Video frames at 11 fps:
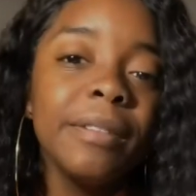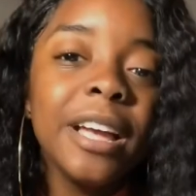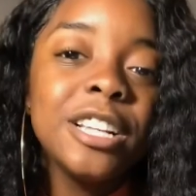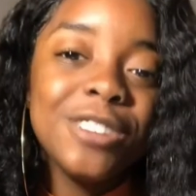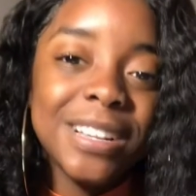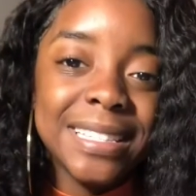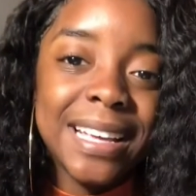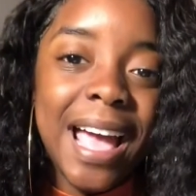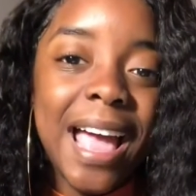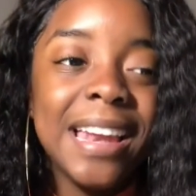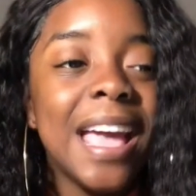we got dressed
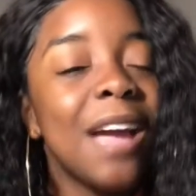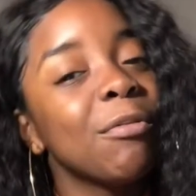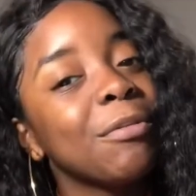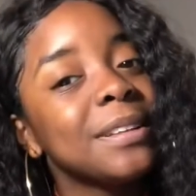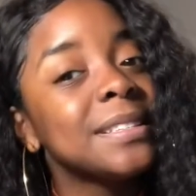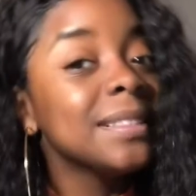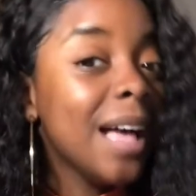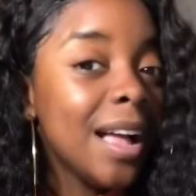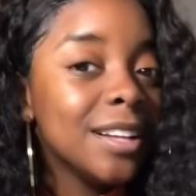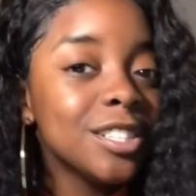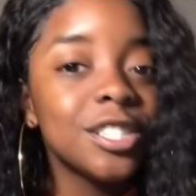again, and we went to
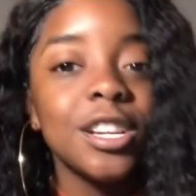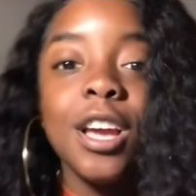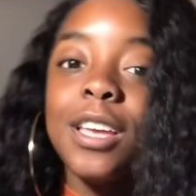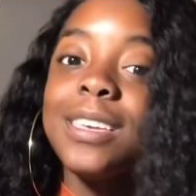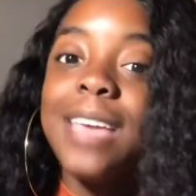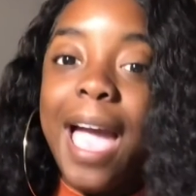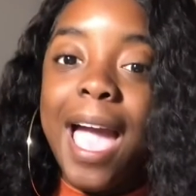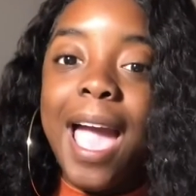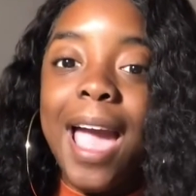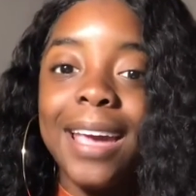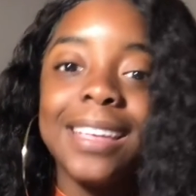lunch.
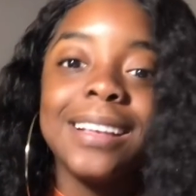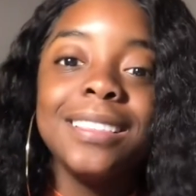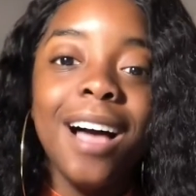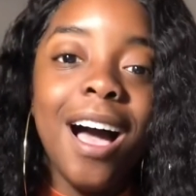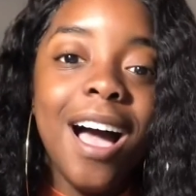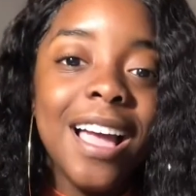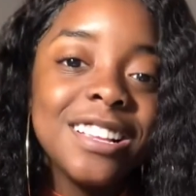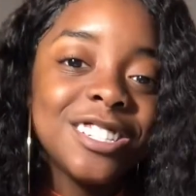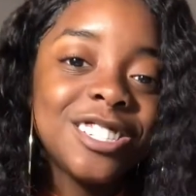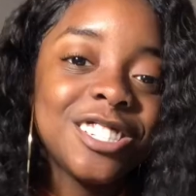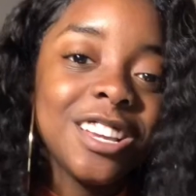Yay,
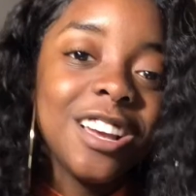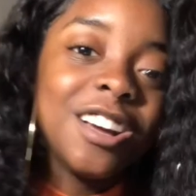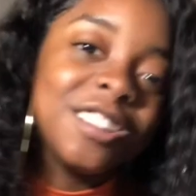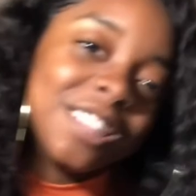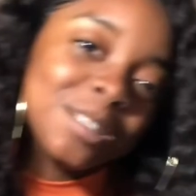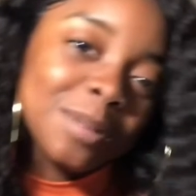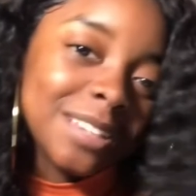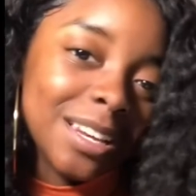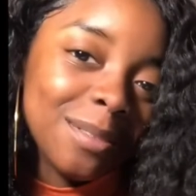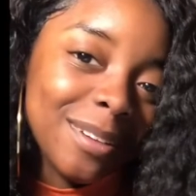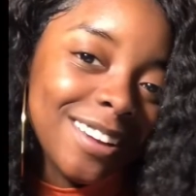lunch. Oh, that's my
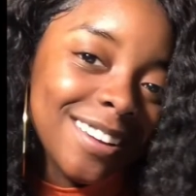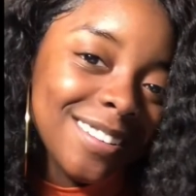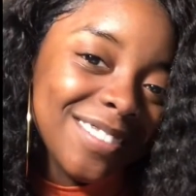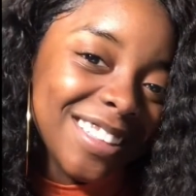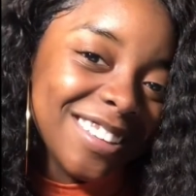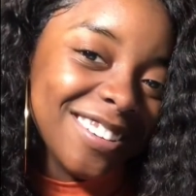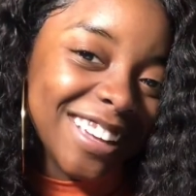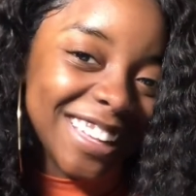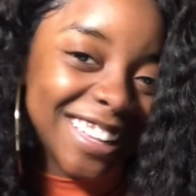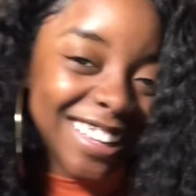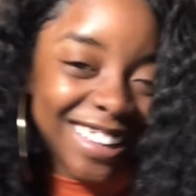teddy bear, by the way.